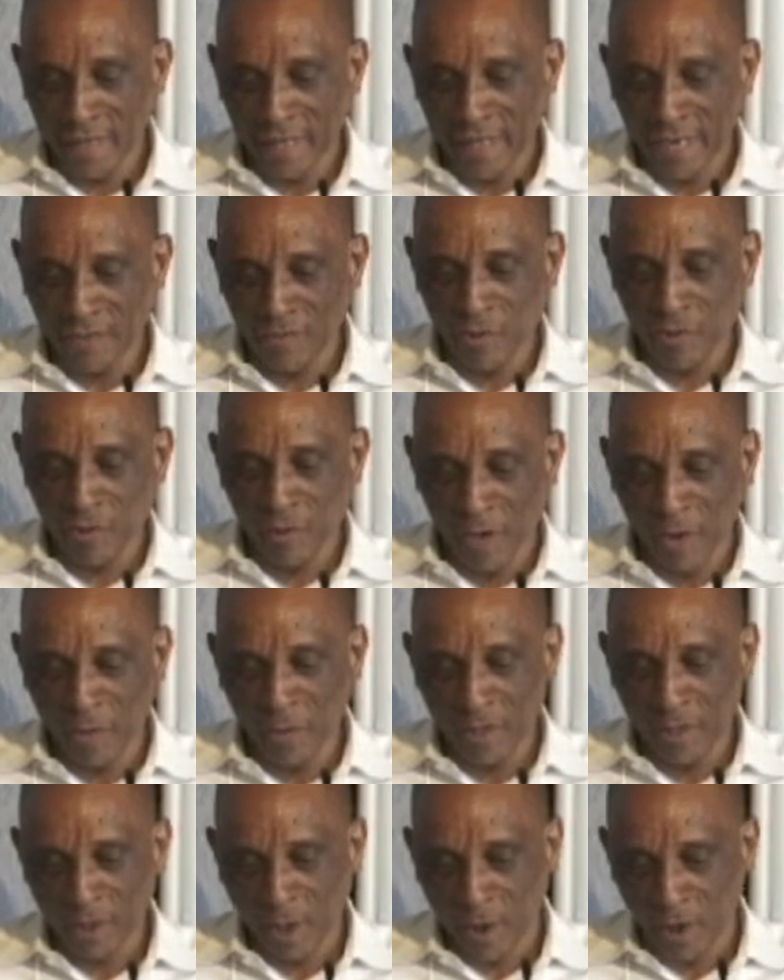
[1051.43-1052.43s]
the level where
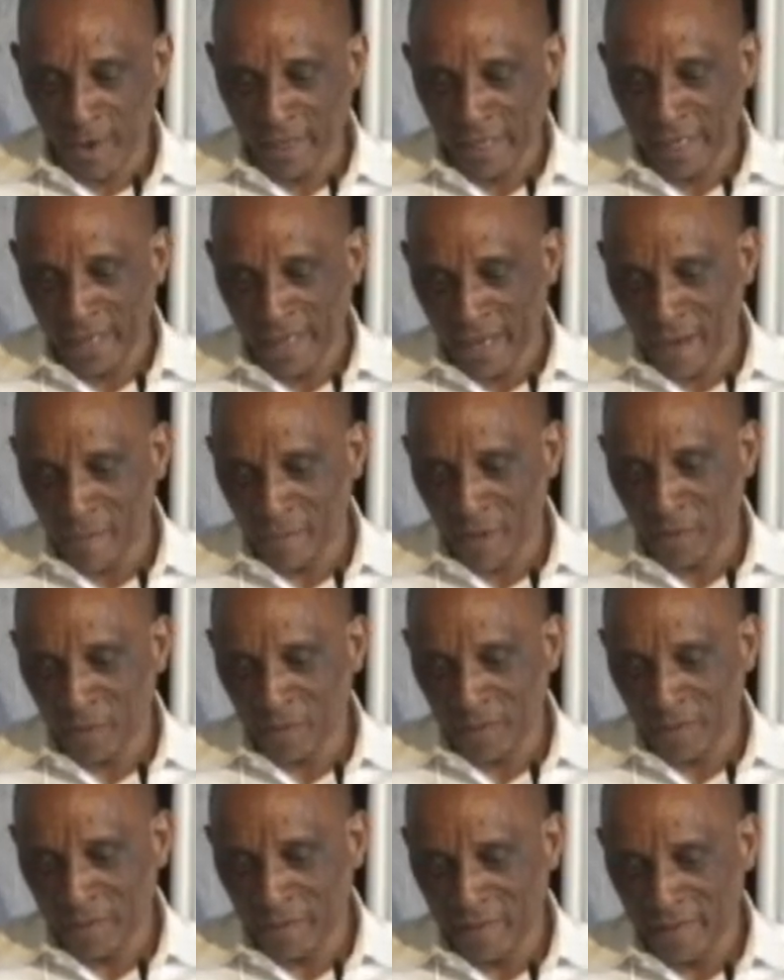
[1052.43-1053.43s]
we're talking
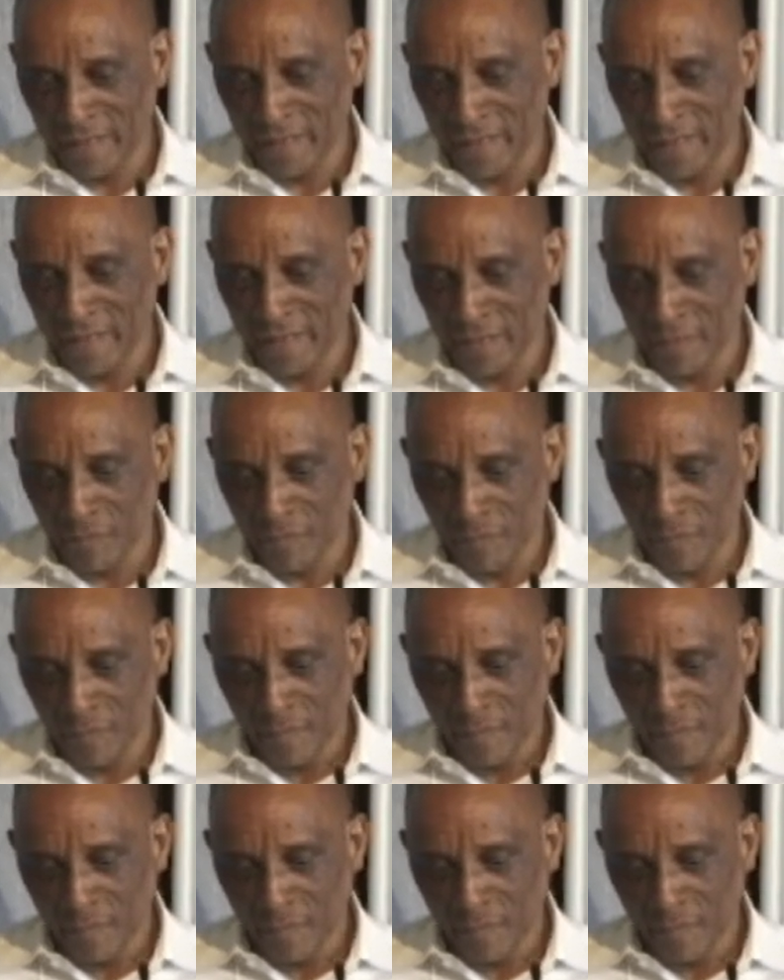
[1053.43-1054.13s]
about the